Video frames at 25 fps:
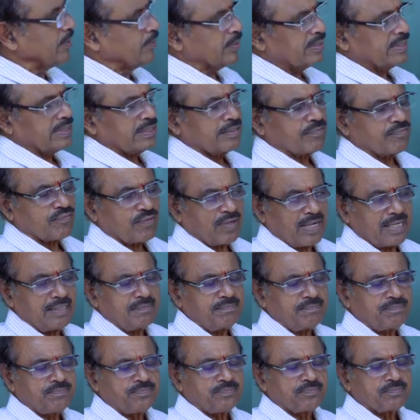to
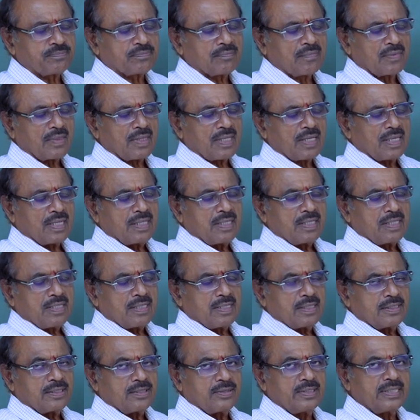
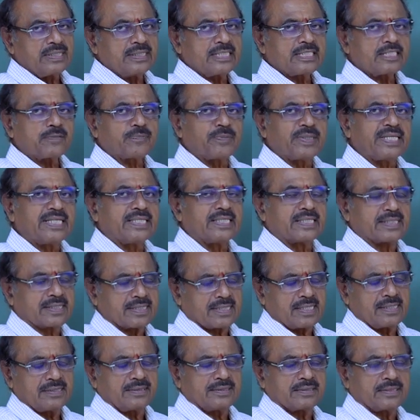1805. During this
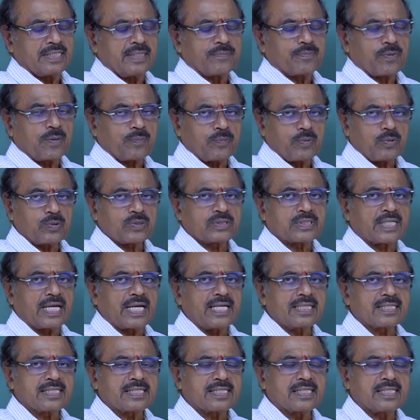period, he proposed
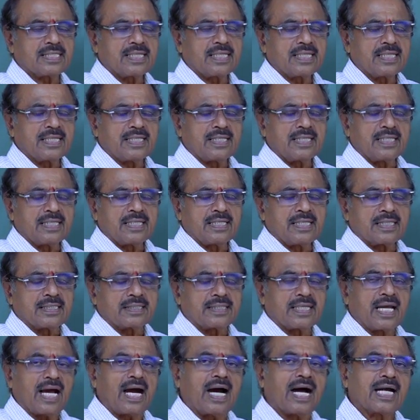that
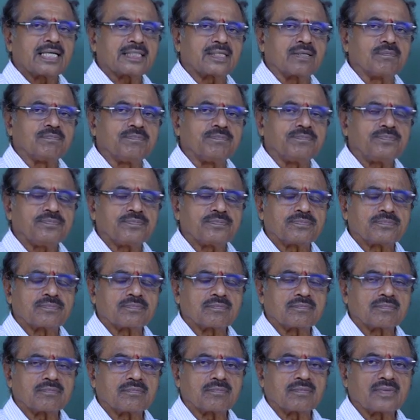the atom
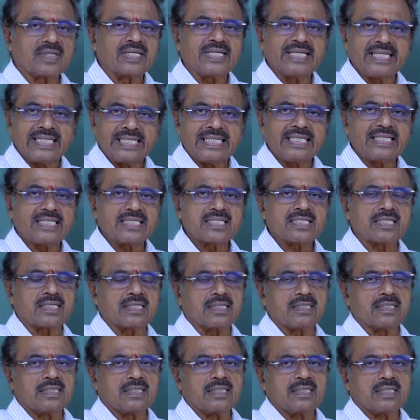is
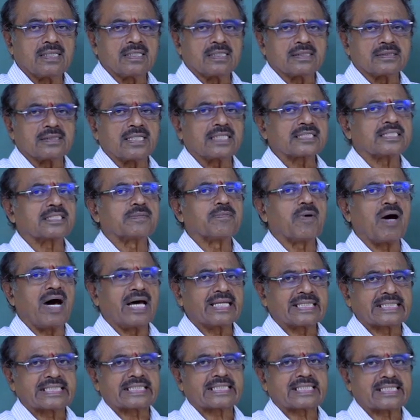the
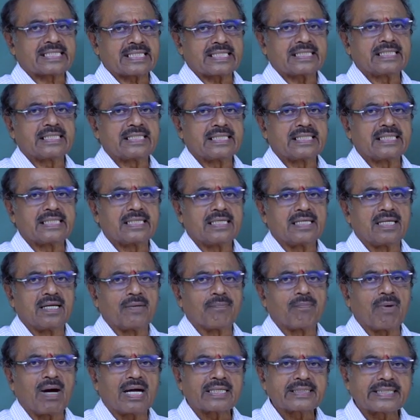smallest
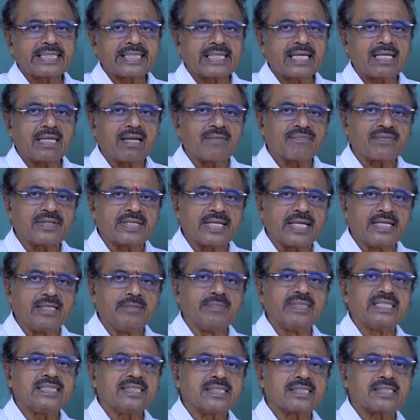particle of an
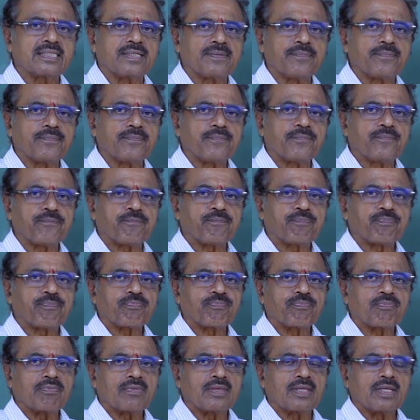element,
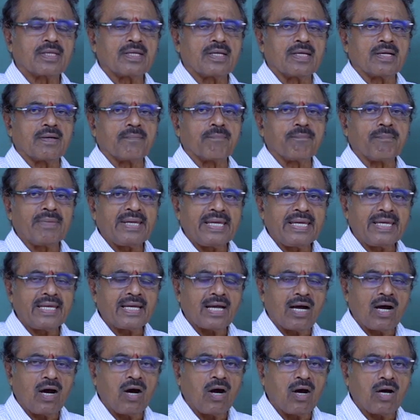may
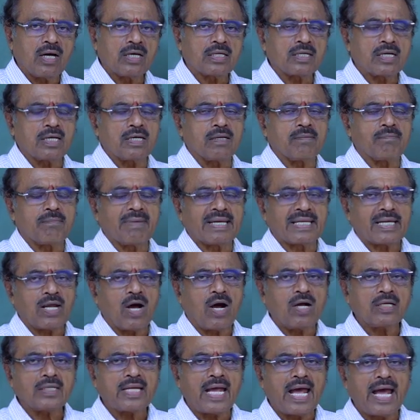or may
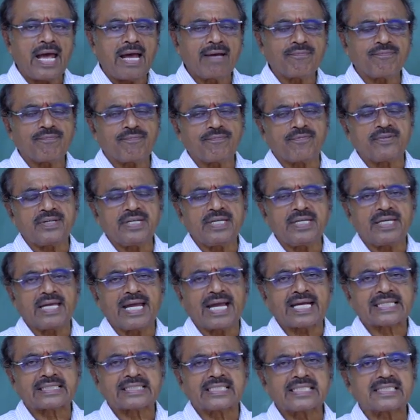not have free
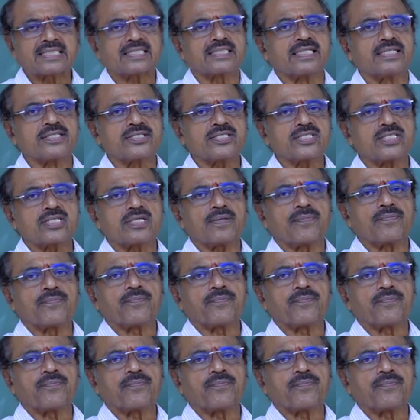existence,